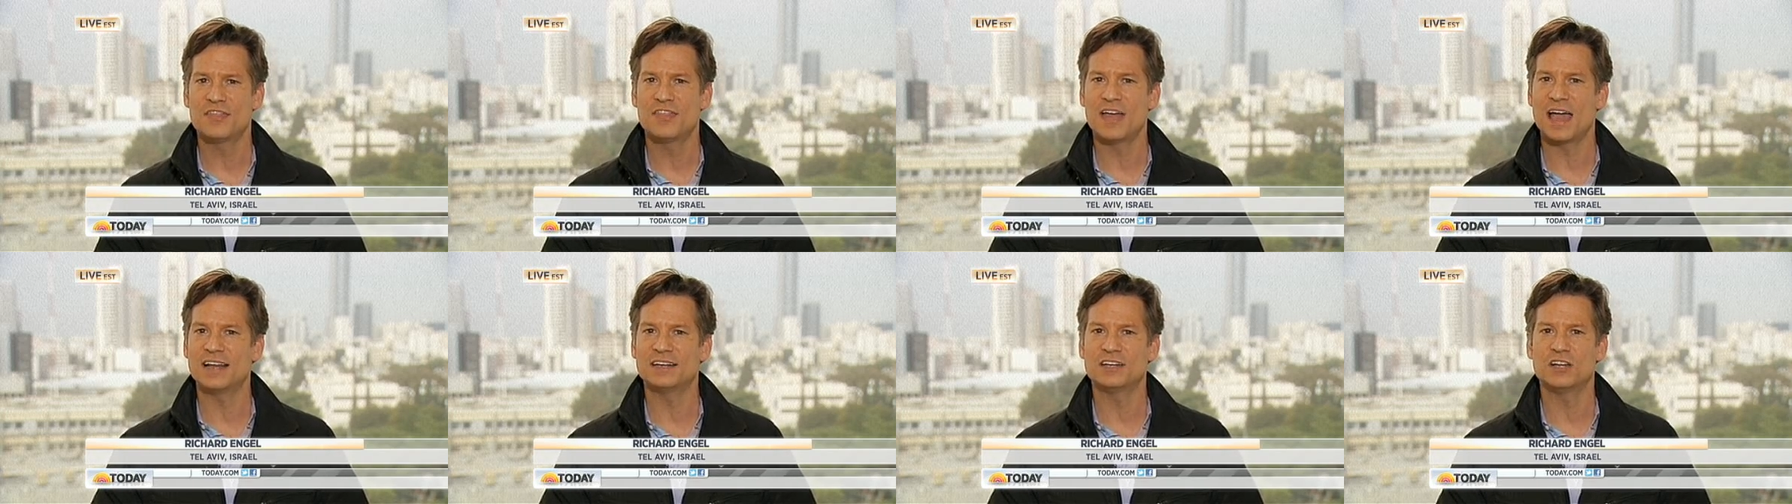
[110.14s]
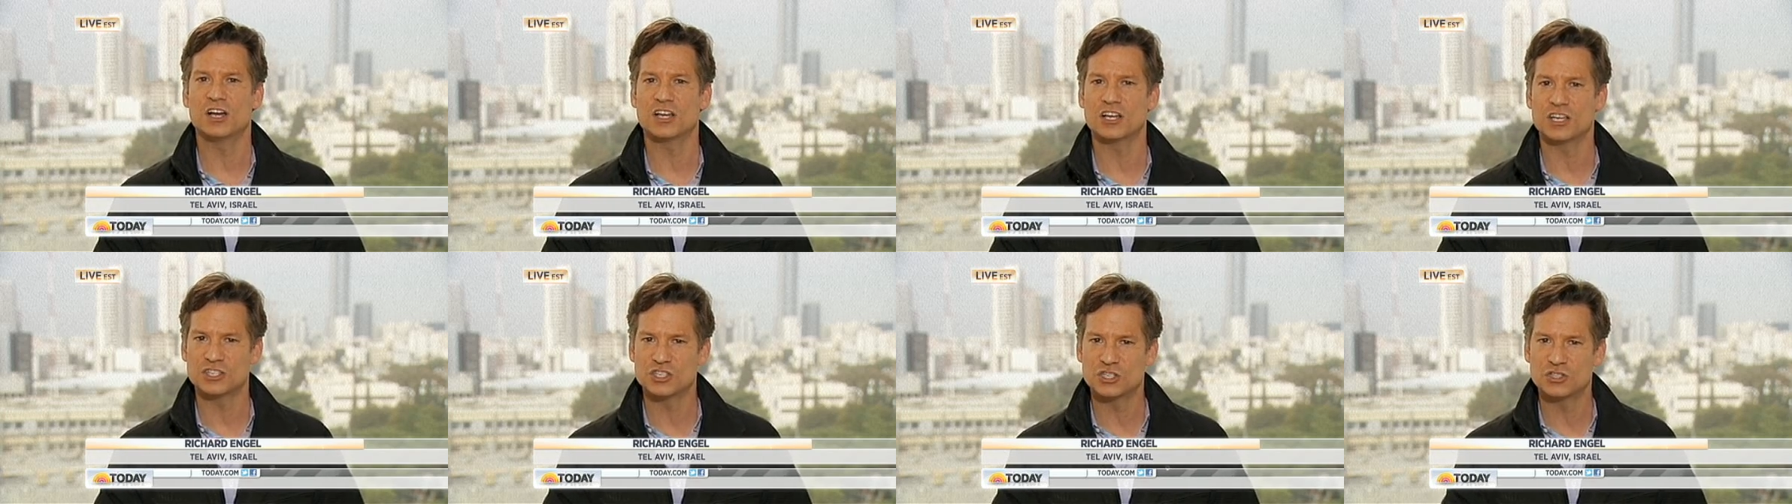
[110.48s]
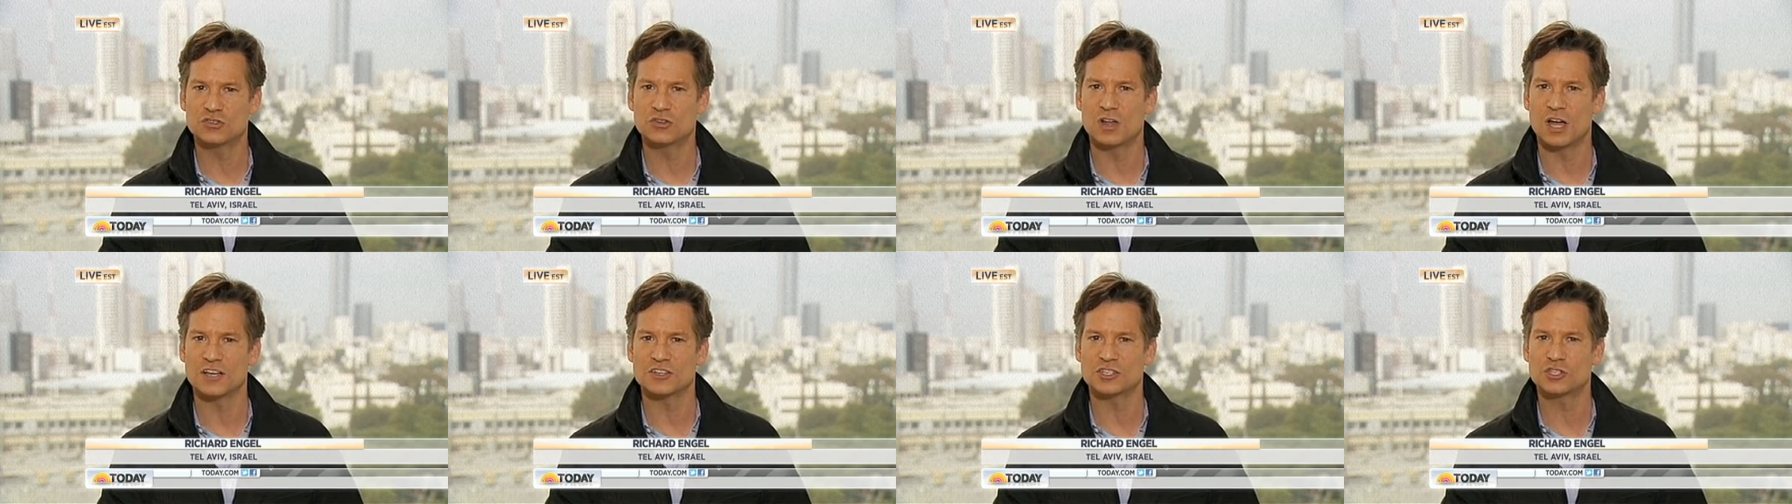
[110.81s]
that
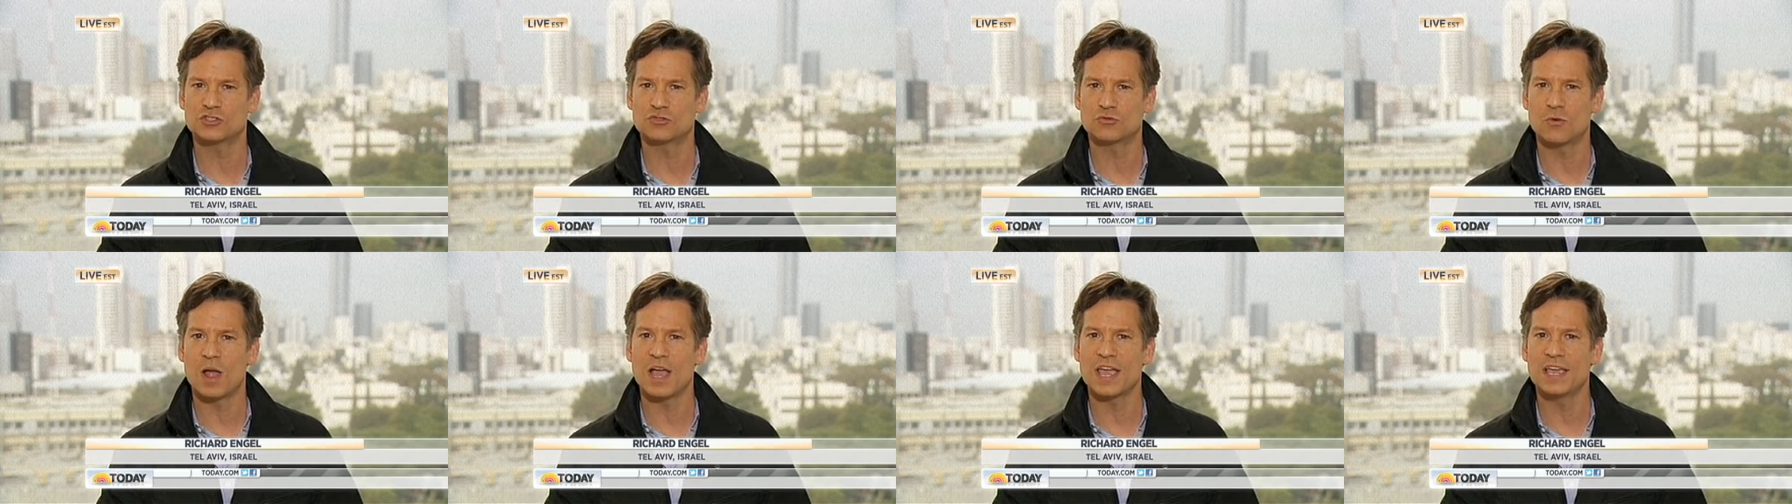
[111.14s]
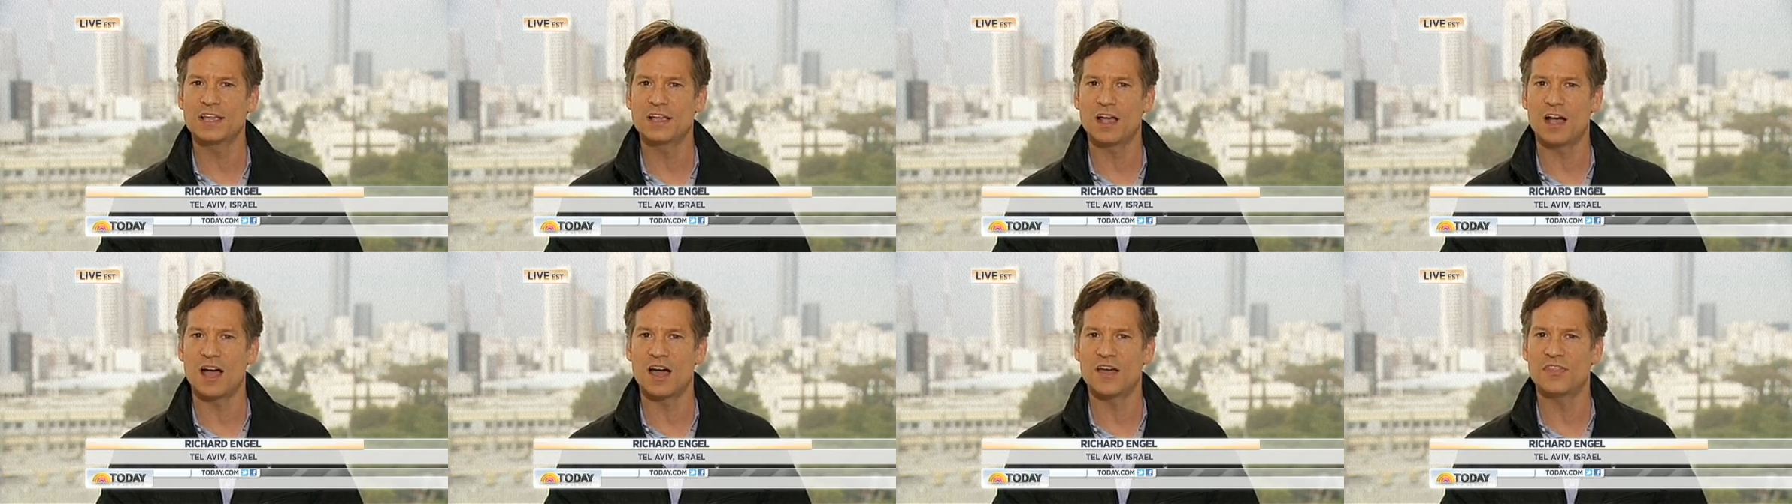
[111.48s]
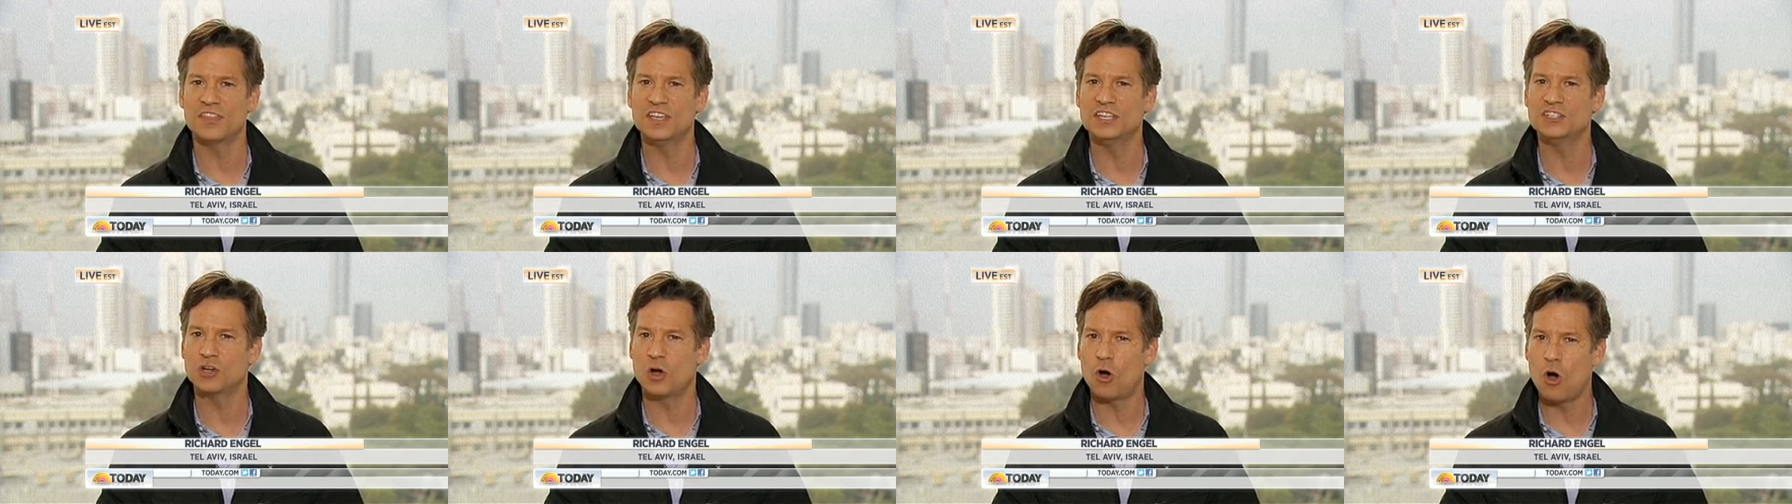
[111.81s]
a strike on these